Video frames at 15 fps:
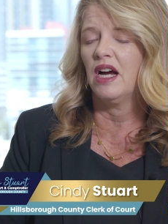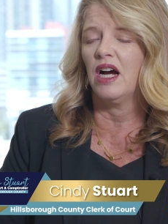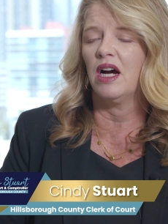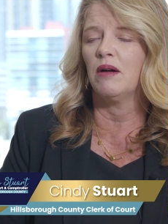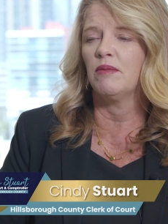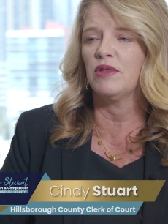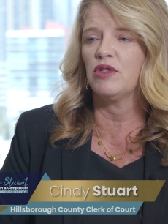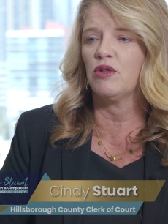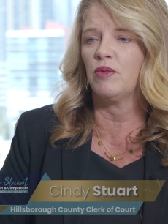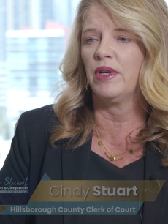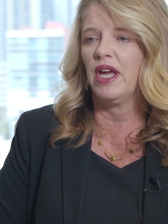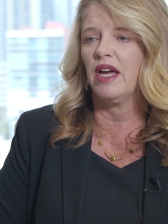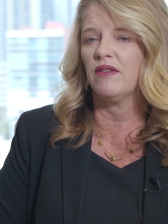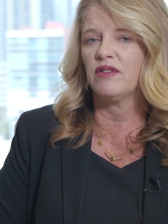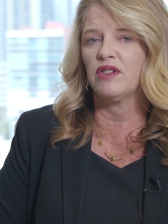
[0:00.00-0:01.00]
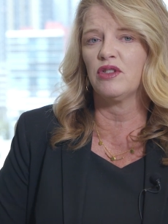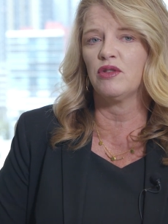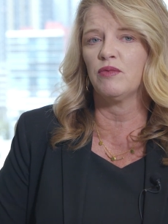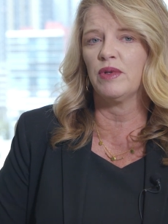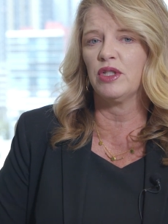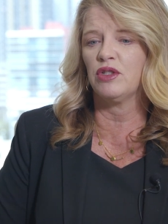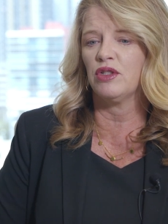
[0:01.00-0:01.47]
Um, and so we have
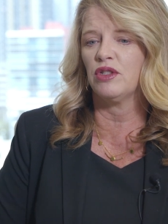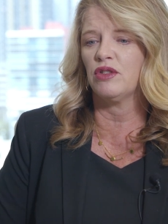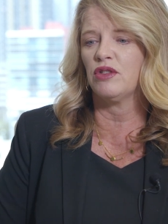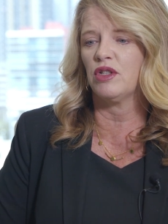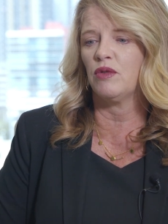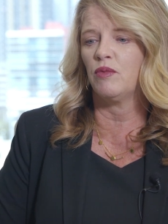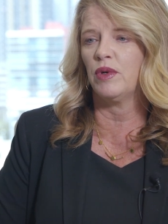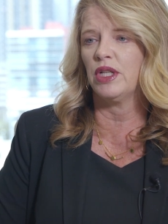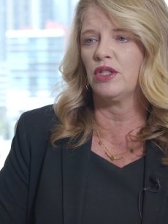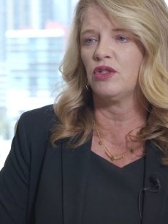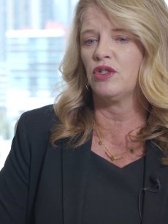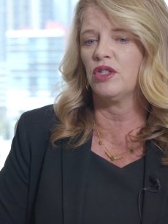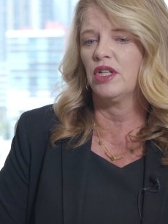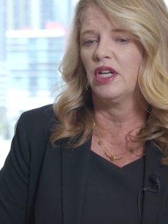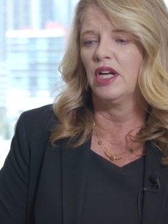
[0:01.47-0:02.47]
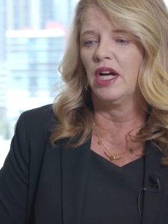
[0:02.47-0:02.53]
situations in which